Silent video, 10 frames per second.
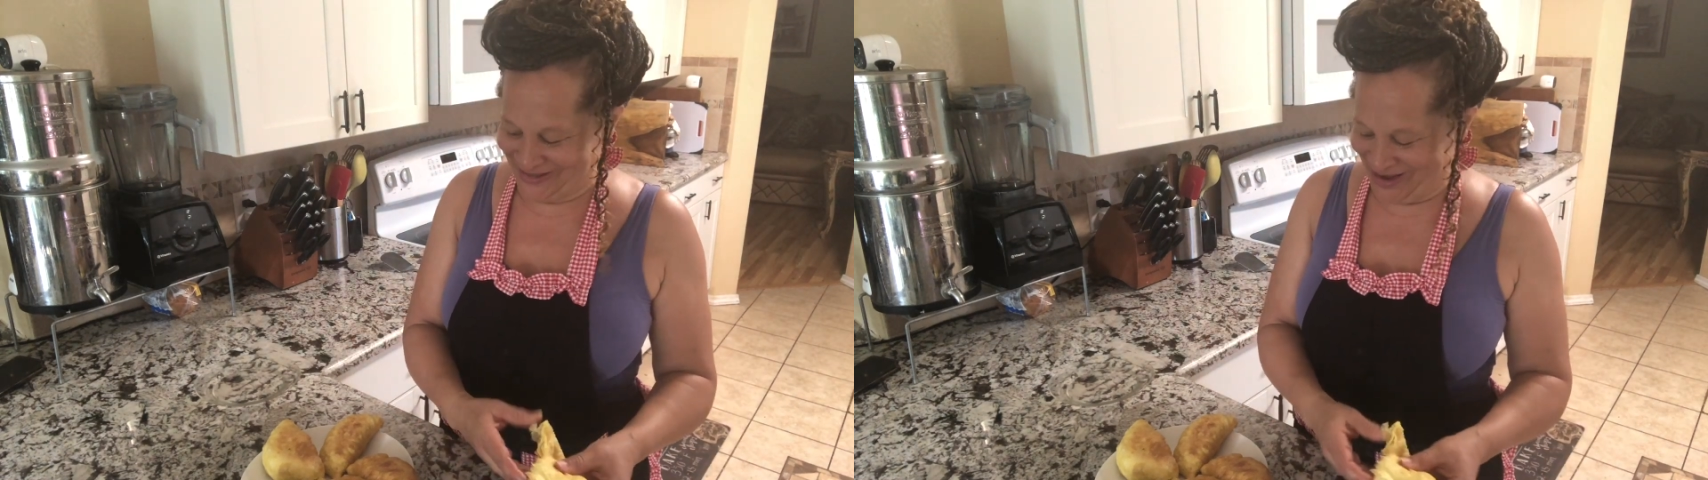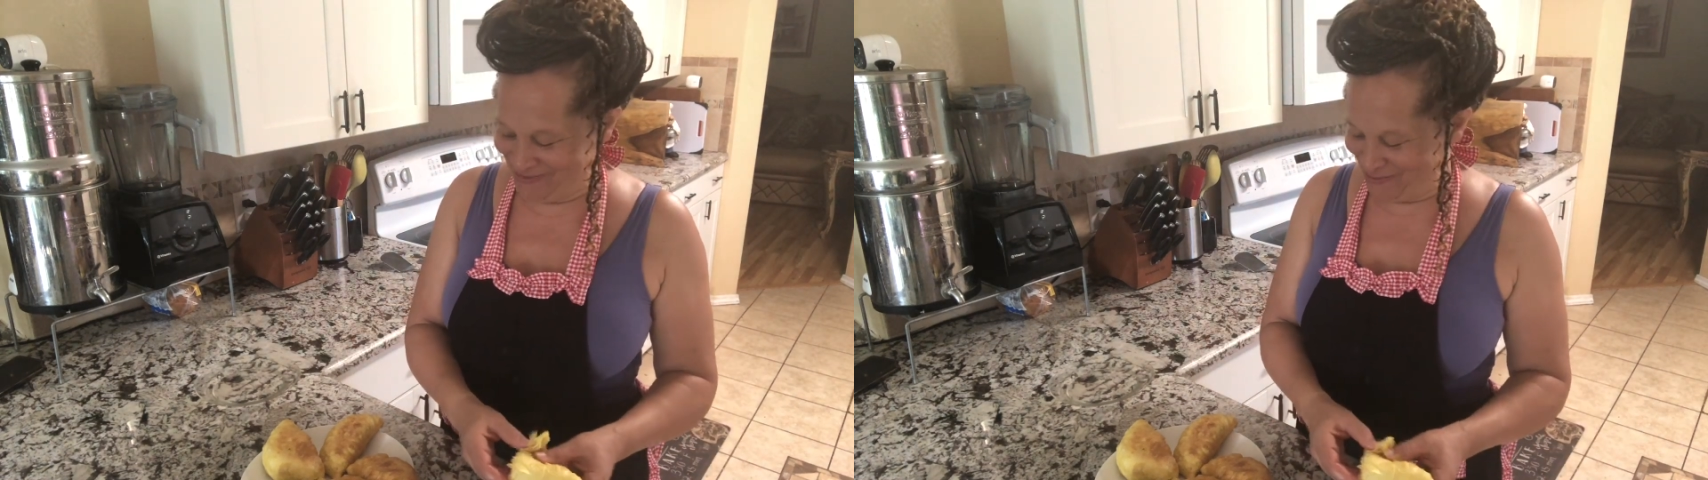
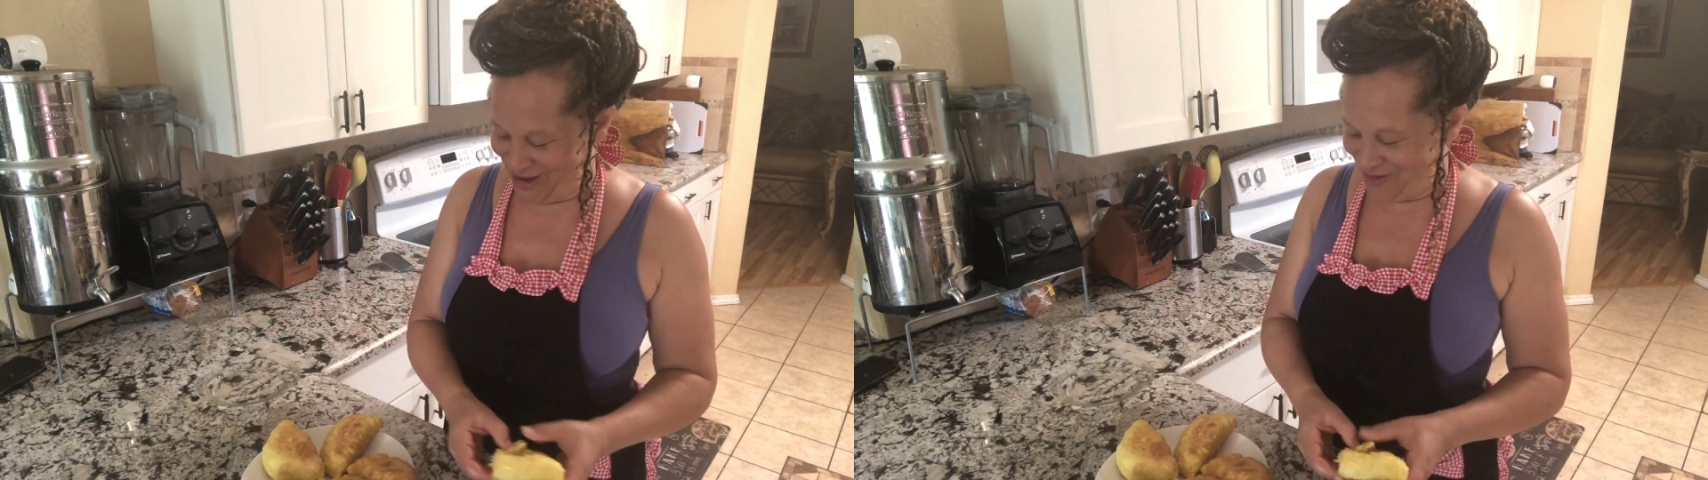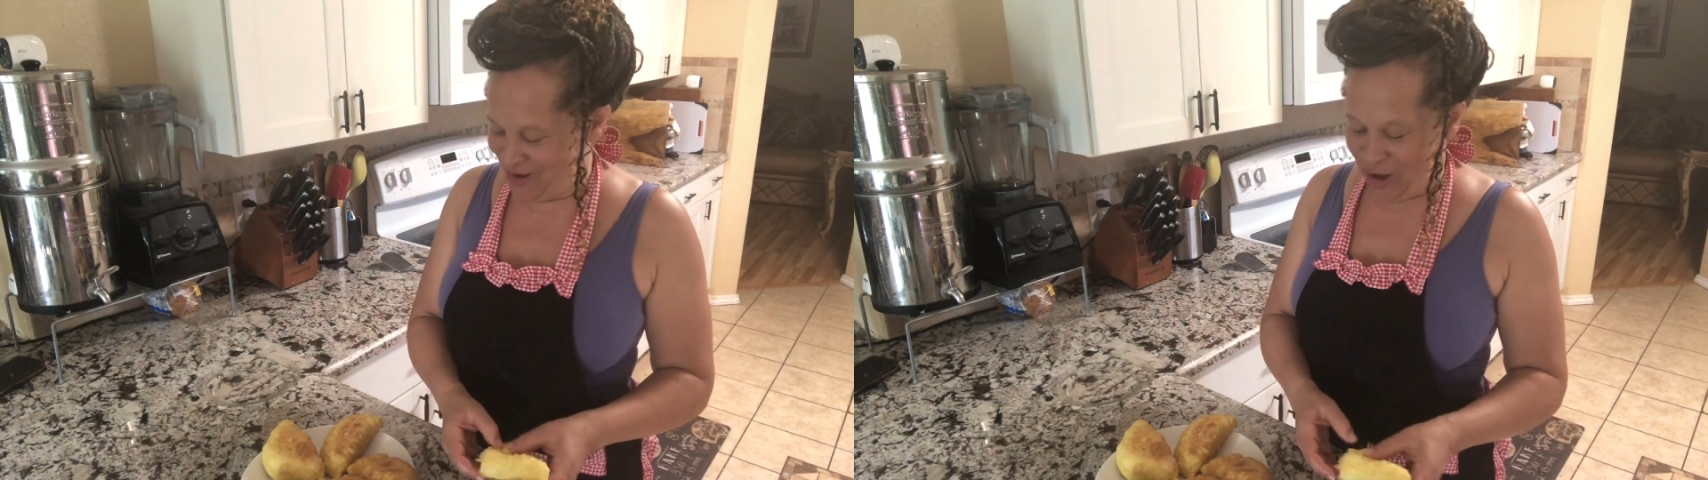Came
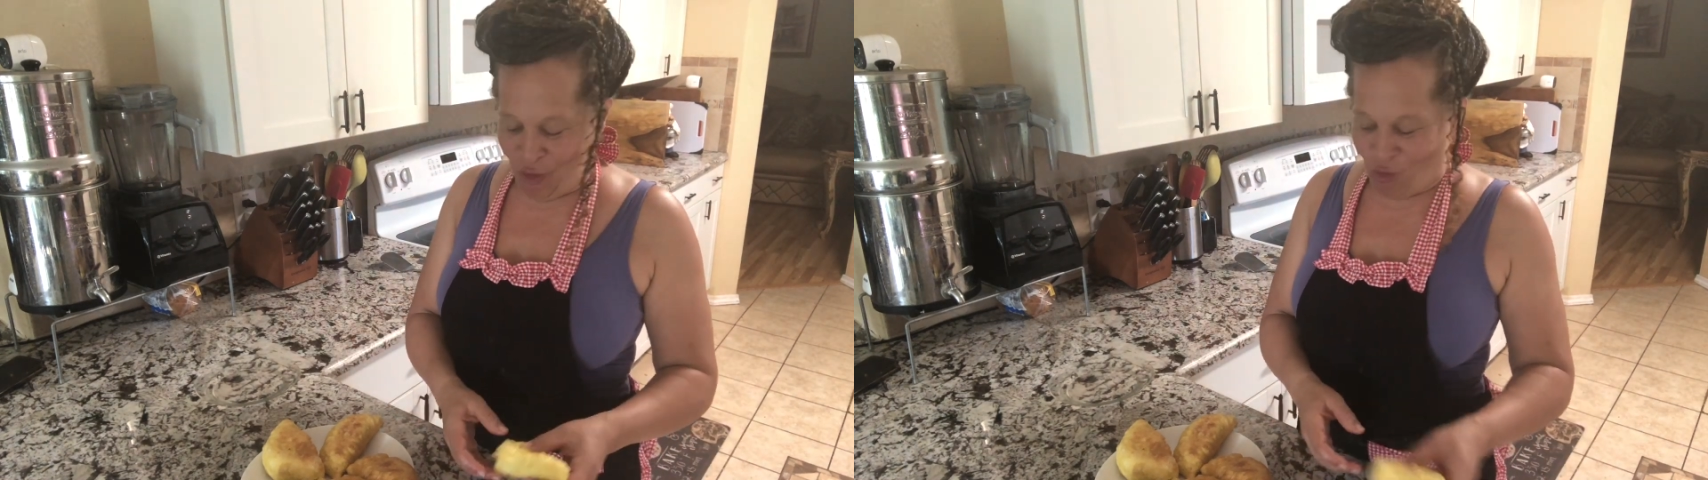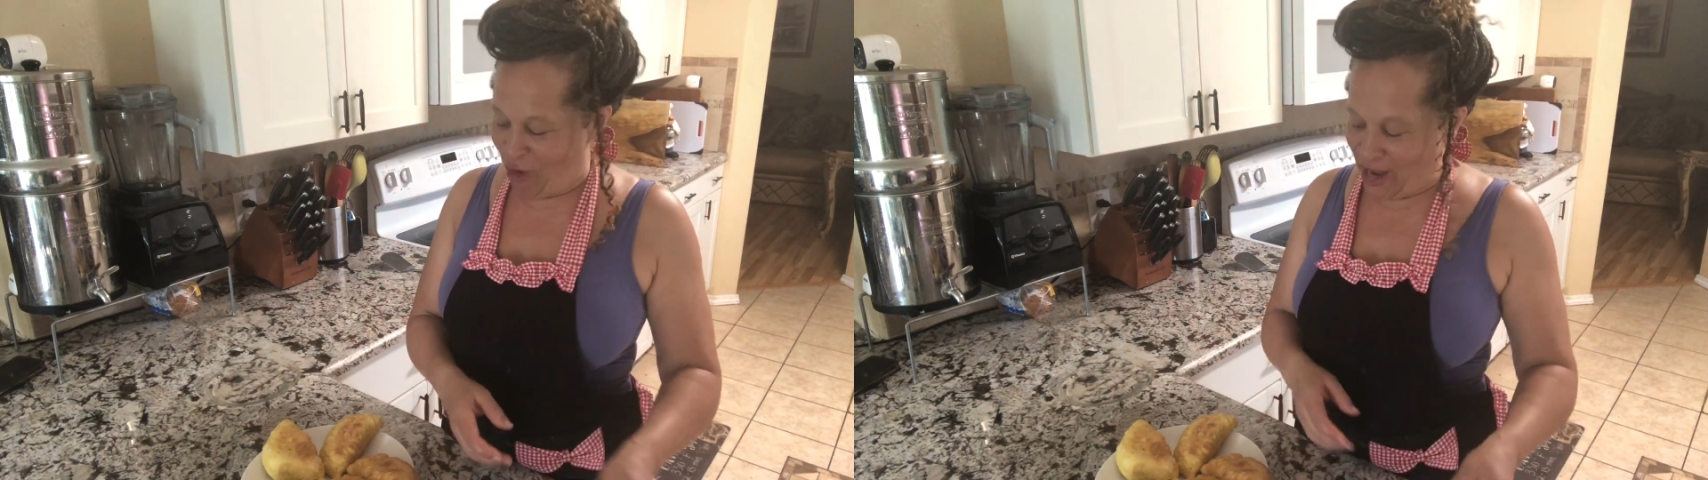right
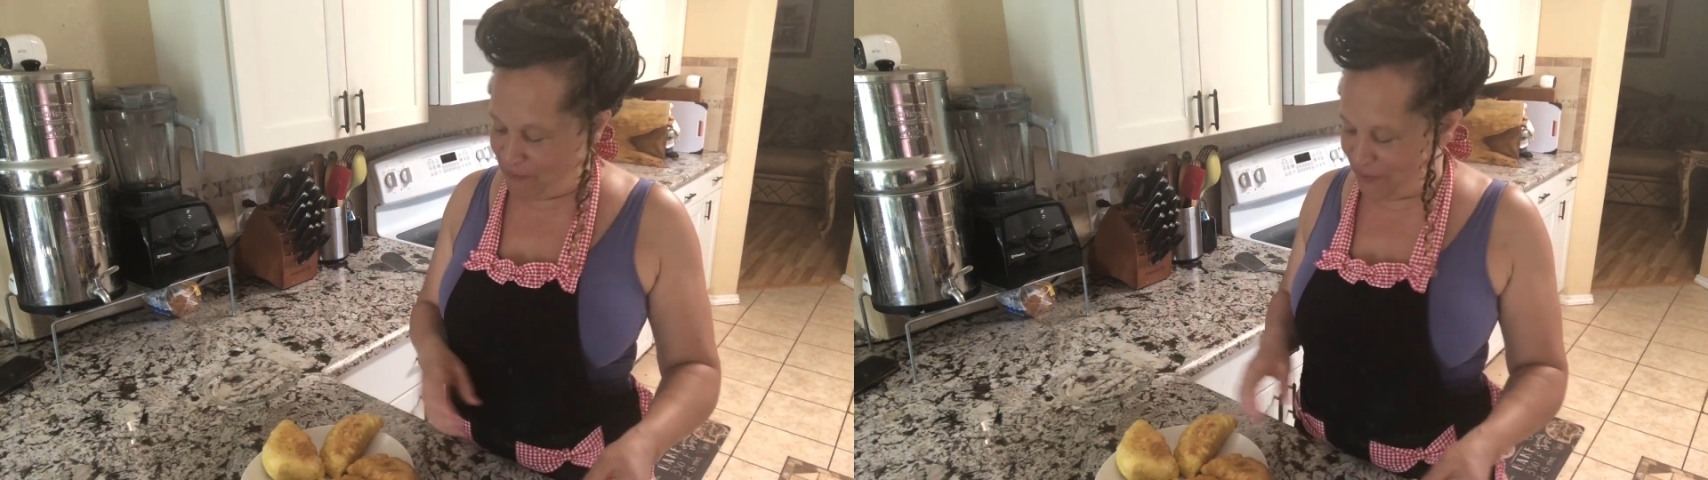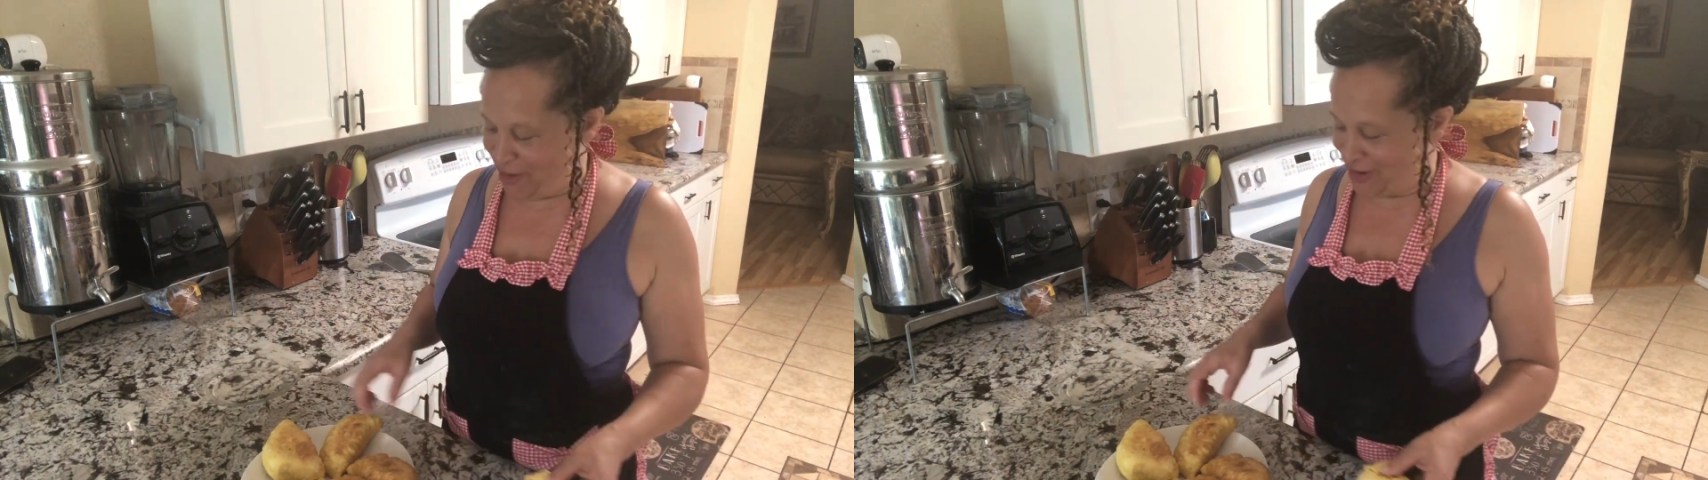
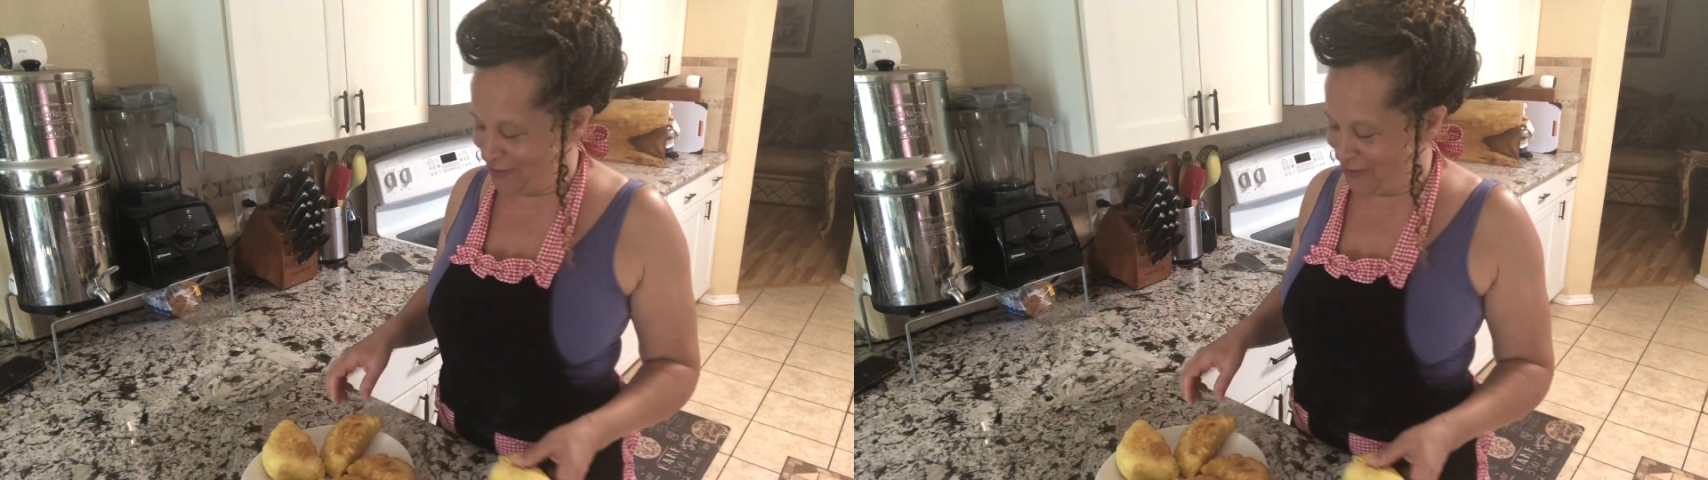apart.